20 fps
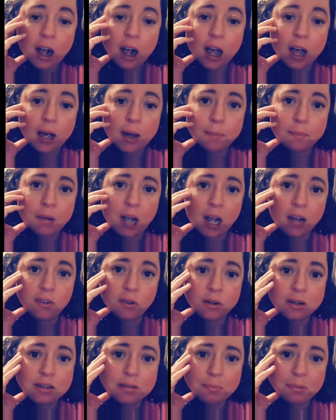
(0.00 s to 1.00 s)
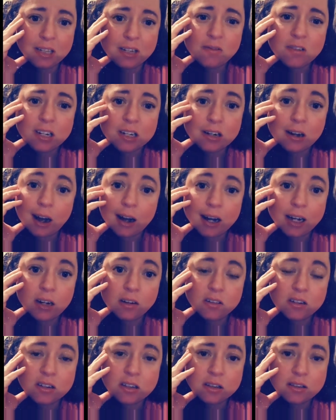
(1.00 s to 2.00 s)
I've always believed in God
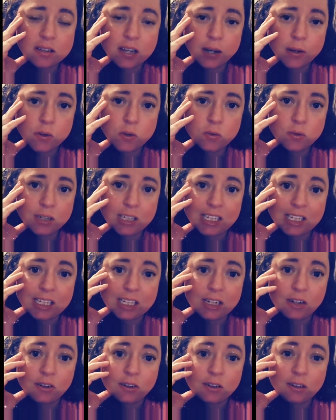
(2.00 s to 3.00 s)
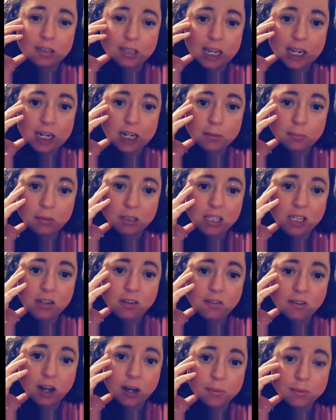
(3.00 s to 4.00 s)
ever since I was really little, and I
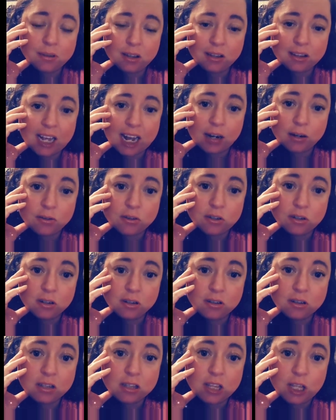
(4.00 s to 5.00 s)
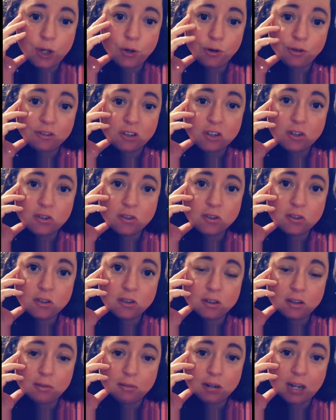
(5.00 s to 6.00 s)
believe I was on the outskirts of the
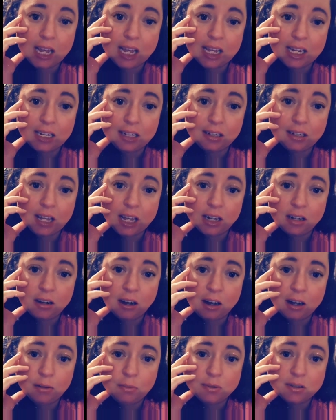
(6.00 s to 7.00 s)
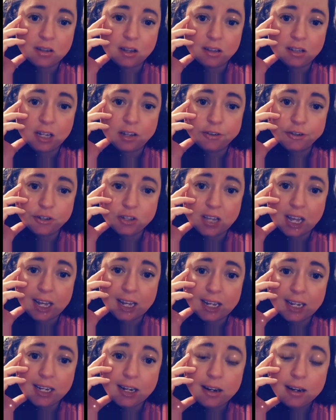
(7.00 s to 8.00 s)
universe and that God was on the other
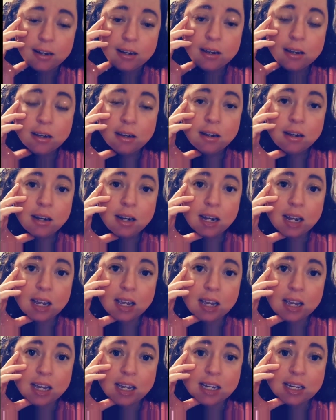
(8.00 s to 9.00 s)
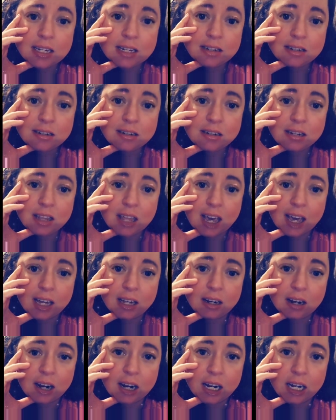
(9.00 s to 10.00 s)
side, and
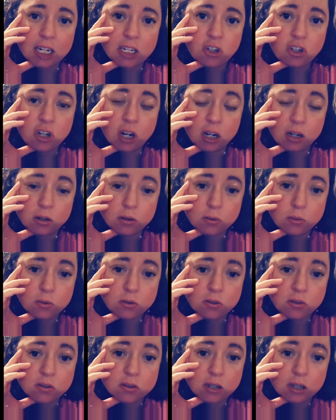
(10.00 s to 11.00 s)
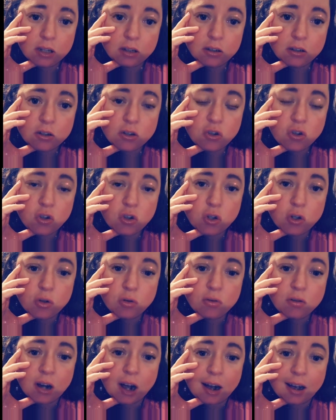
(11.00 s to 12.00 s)
that I chose
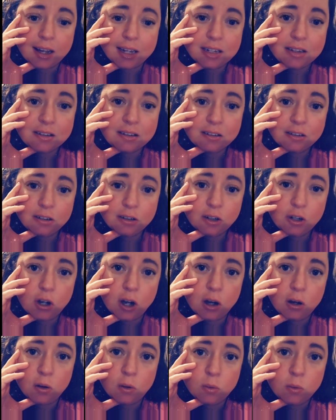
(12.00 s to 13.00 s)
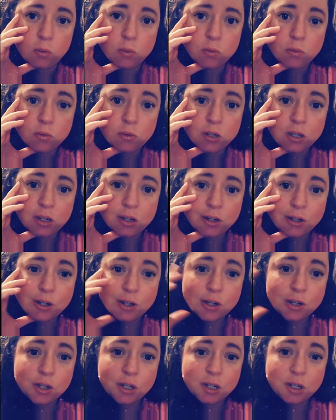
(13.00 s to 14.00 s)
to not go
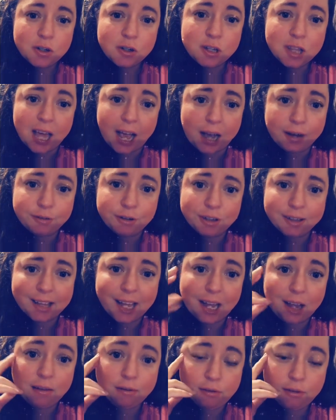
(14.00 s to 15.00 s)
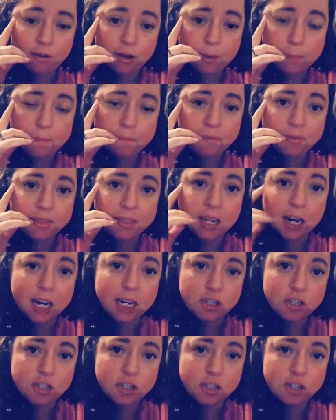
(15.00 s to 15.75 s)
to the afterlife, that